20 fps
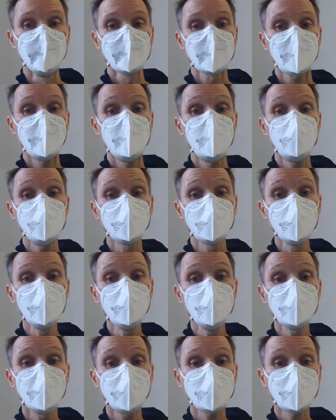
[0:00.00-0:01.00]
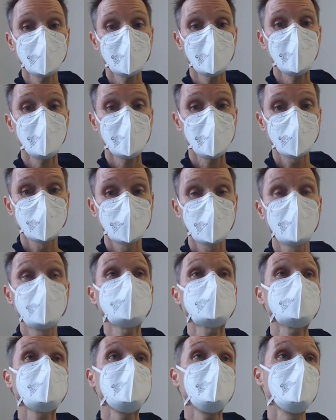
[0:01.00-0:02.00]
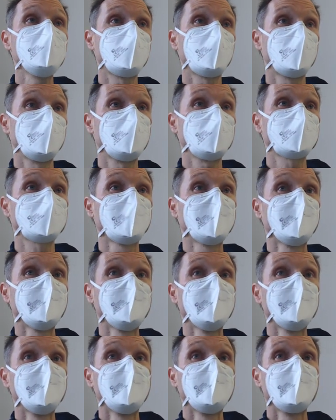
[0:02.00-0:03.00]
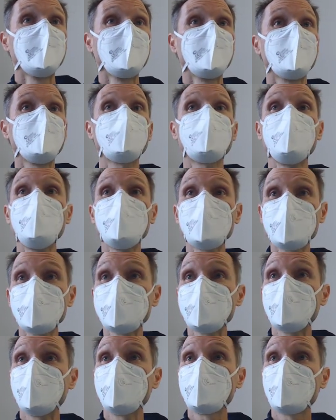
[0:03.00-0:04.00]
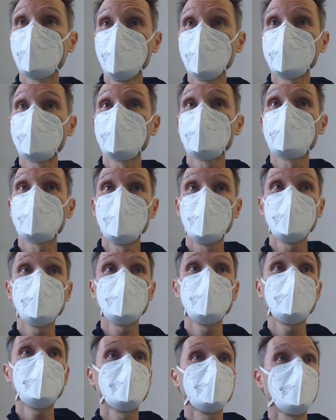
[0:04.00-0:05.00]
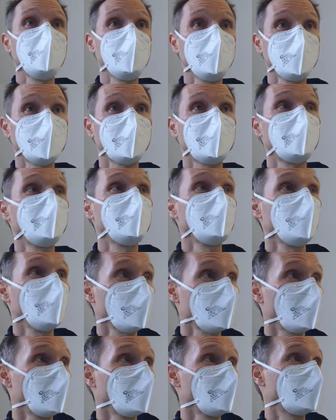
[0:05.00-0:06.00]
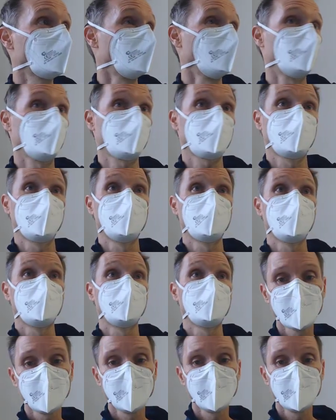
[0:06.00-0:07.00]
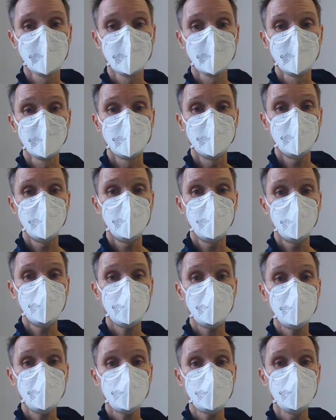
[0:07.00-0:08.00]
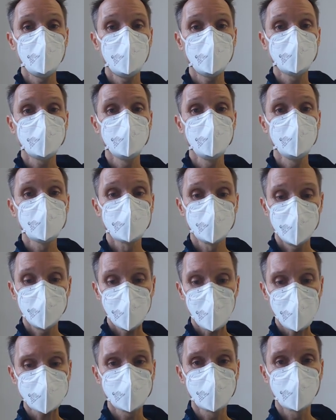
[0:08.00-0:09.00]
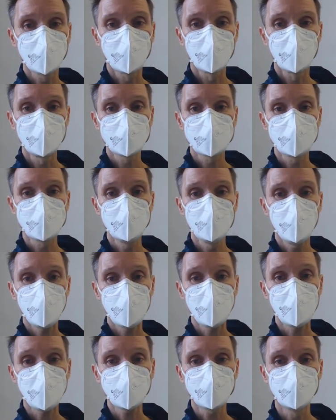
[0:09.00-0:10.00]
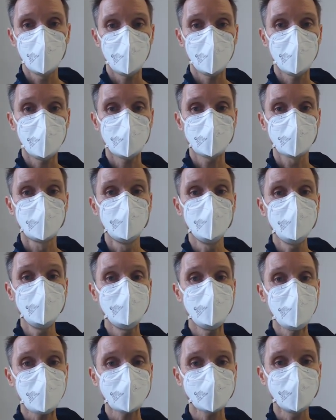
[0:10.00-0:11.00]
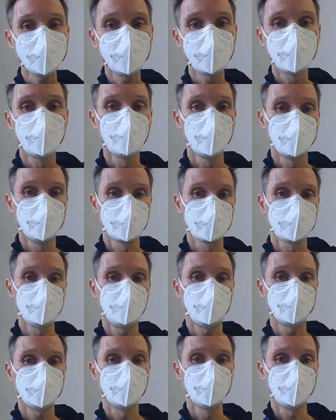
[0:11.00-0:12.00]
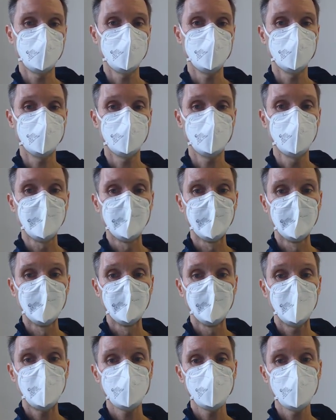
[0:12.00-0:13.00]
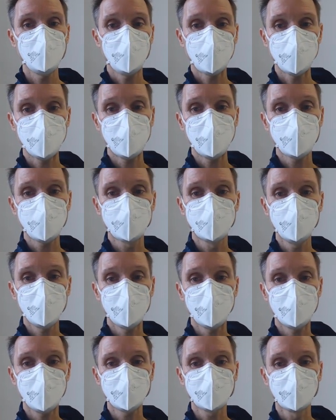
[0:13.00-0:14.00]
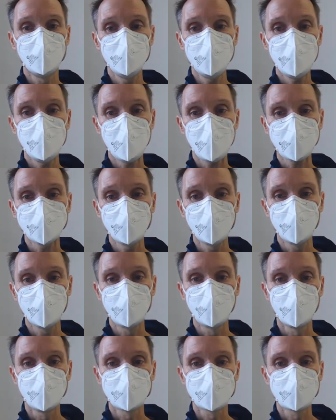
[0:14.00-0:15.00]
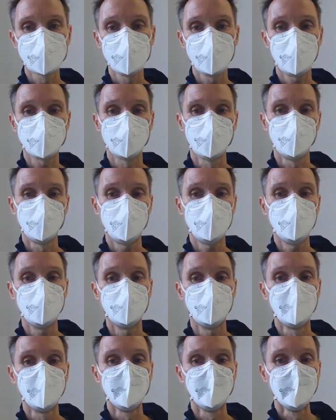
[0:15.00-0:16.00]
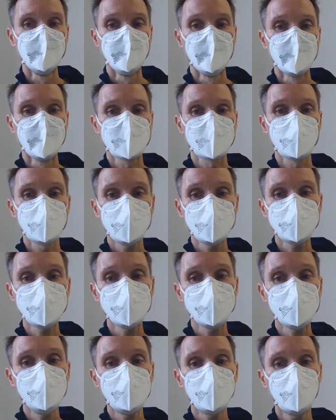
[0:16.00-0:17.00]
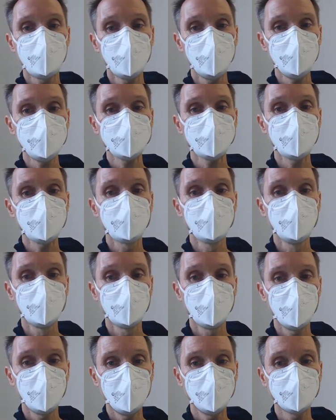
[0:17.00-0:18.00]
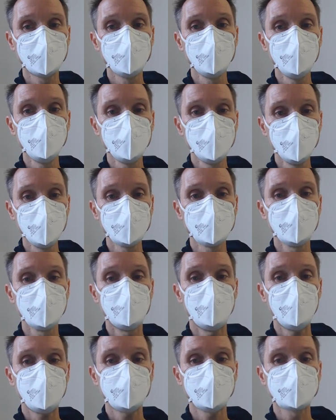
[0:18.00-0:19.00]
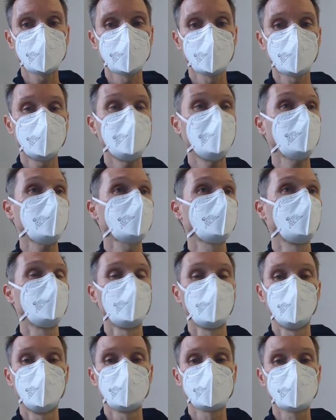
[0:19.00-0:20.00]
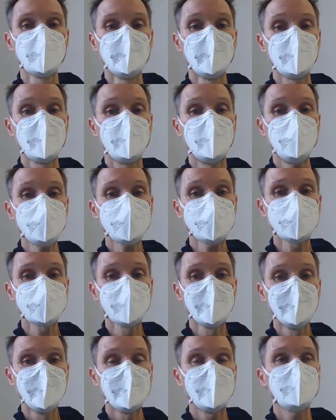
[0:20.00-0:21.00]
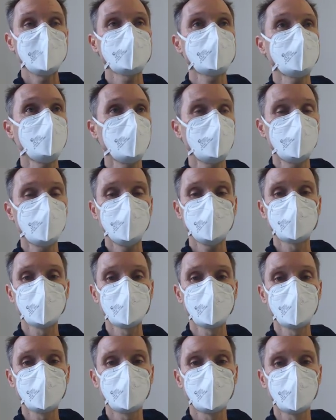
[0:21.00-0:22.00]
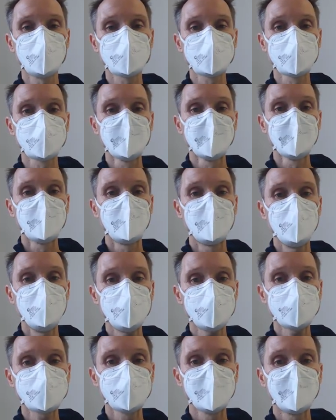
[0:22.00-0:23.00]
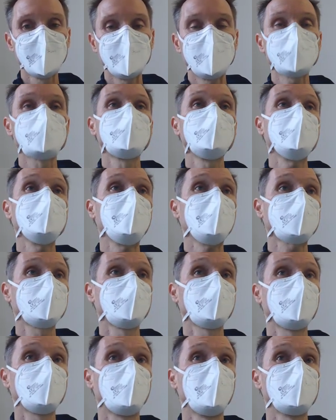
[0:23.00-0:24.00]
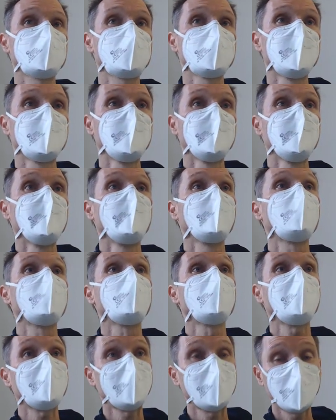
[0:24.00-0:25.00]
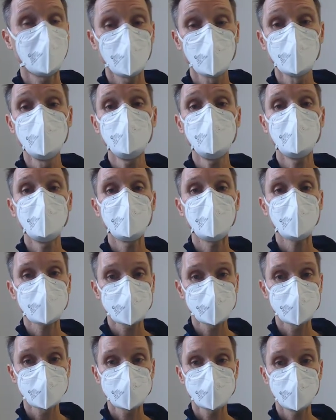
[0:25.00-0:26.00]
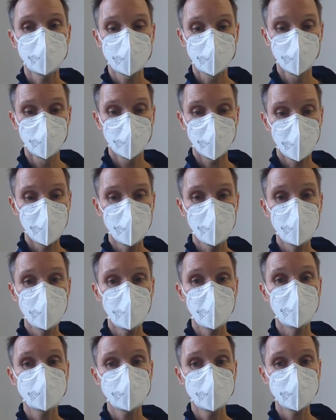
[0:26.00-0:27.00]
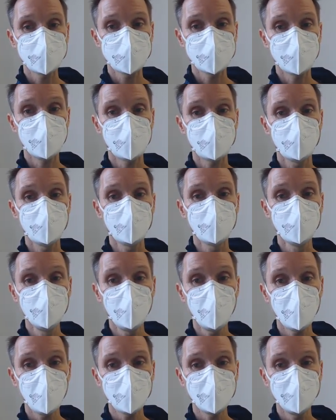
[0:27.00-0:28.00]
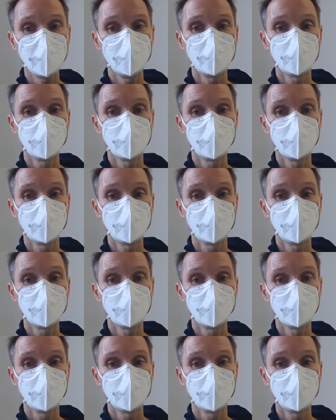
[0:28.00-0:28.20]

If you do not add this import, the features that I'm going to show you in a minute are not going to work. If you want to use reactive forms, you have to add reactive forms module here, and you have to add reactive forms module here. So this is important if you want to use the benefits of reactive forms. This is template-driven forms. This is reactive forms. For our exercise today, as I said, we do not need